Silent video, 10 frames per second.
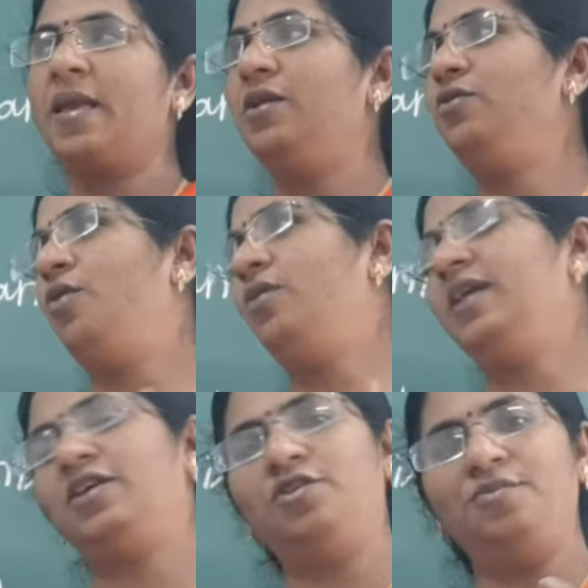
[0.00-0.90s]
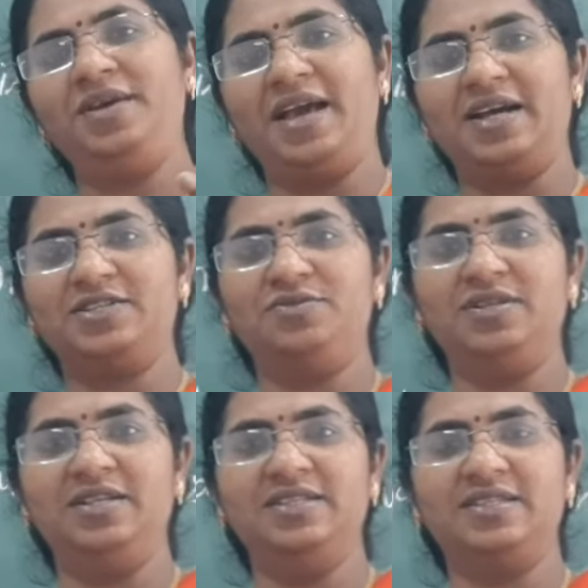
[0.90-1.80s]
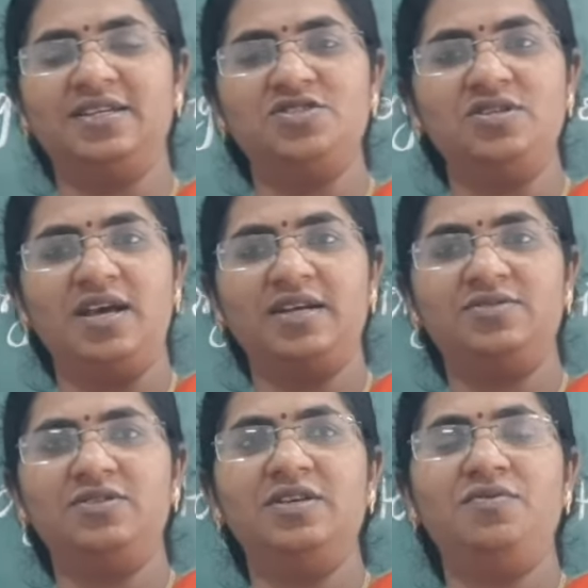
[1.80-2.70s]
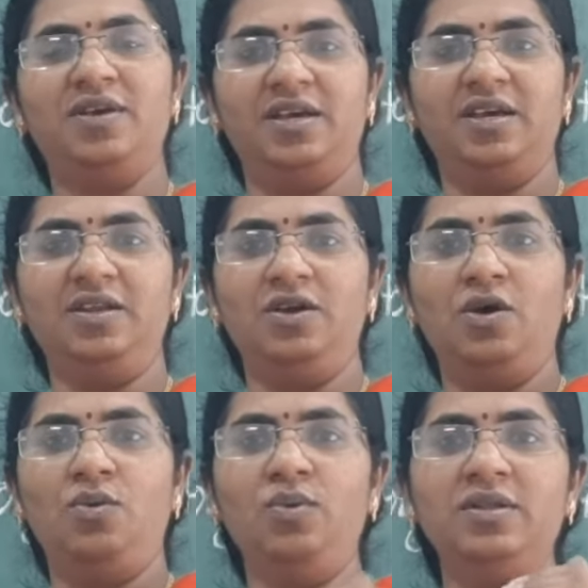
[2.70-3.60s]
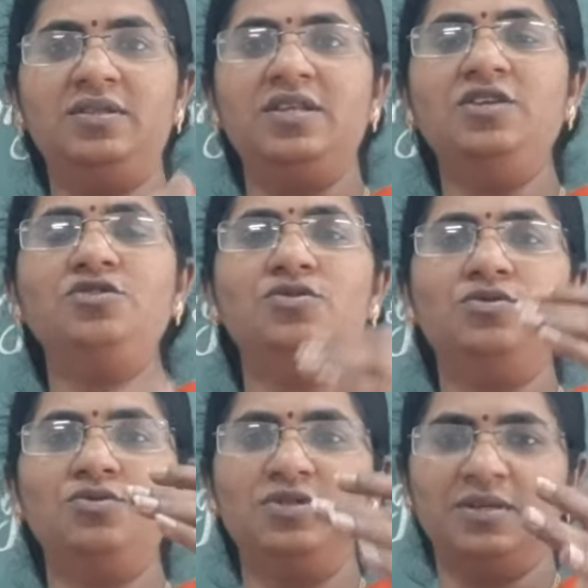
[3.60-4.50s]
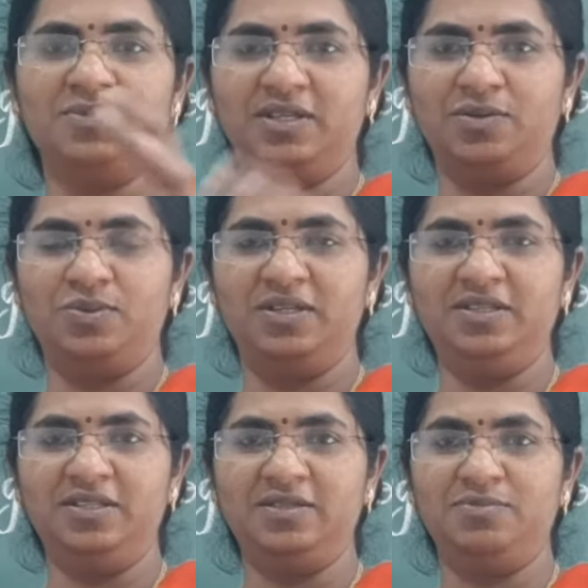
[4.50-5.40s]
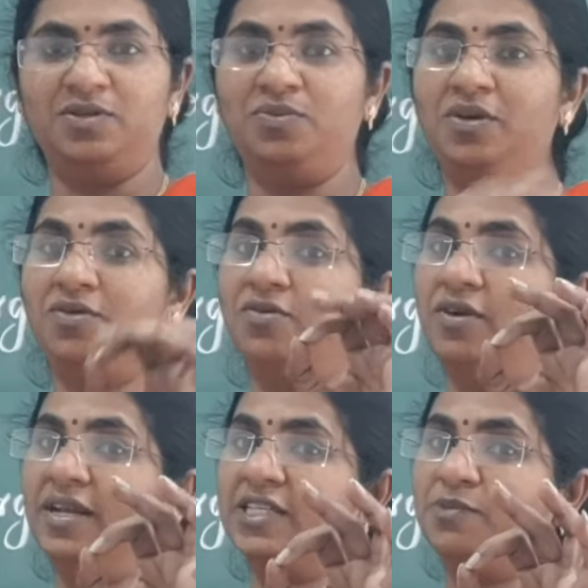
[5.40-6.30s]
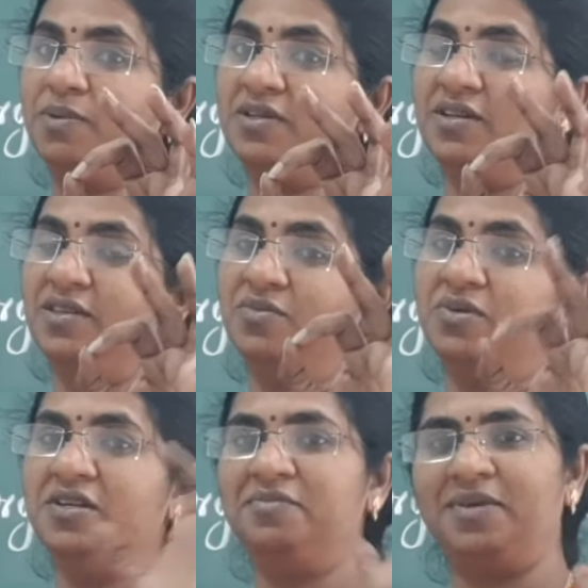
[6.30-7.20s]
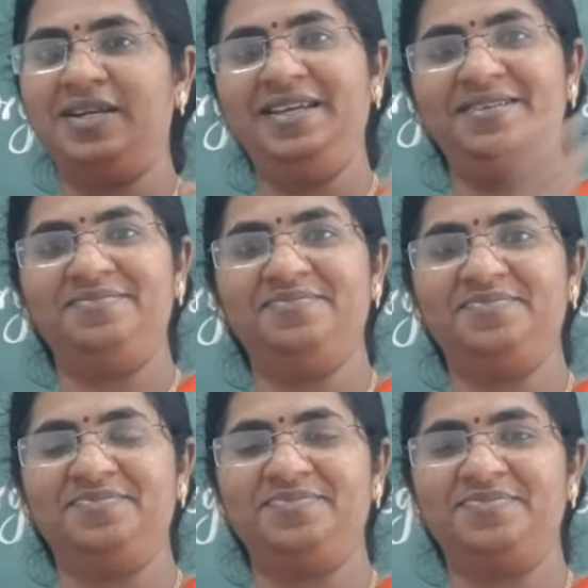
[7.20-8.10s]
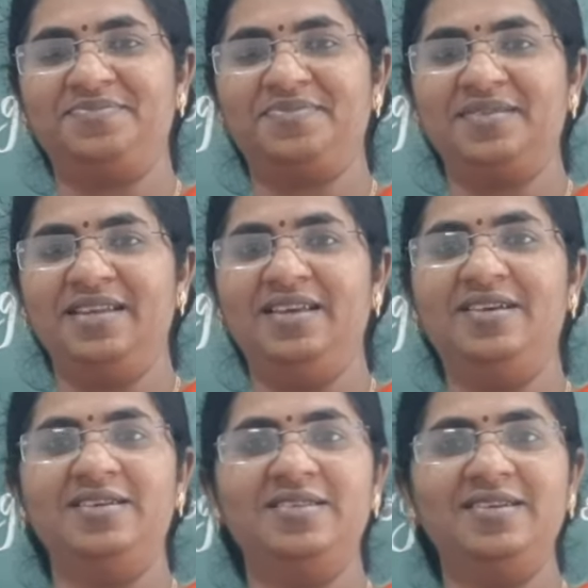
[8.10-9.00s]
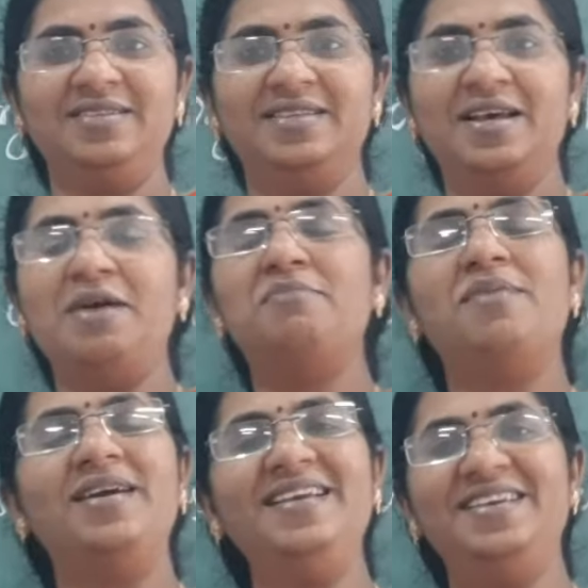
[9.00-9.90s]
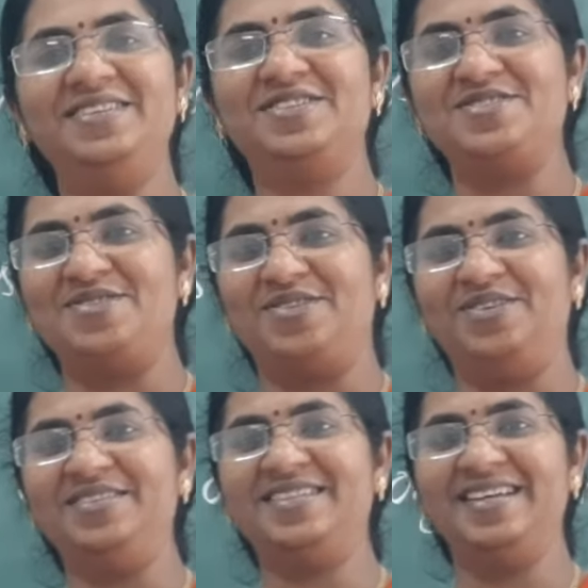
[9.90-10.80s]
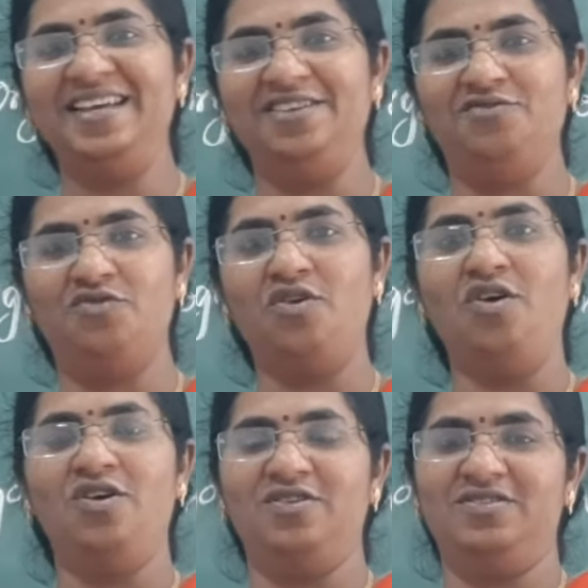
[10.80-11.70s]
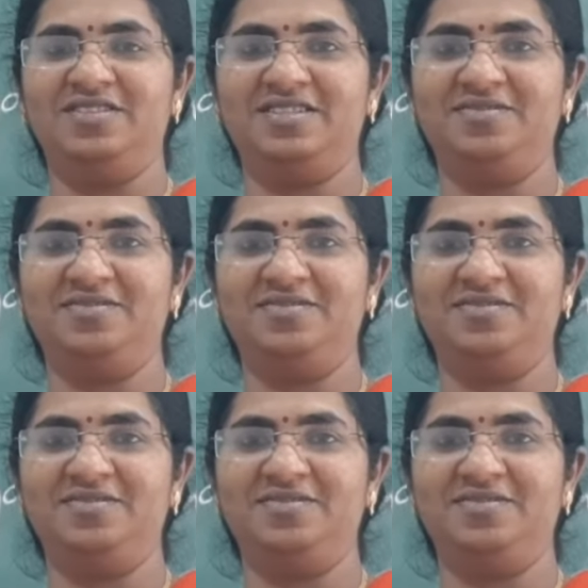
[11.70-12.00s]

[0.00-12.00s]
Non-economic activity is such an activity where we will think to do some service, but we are not expecting the word money. Here this, money is not involved.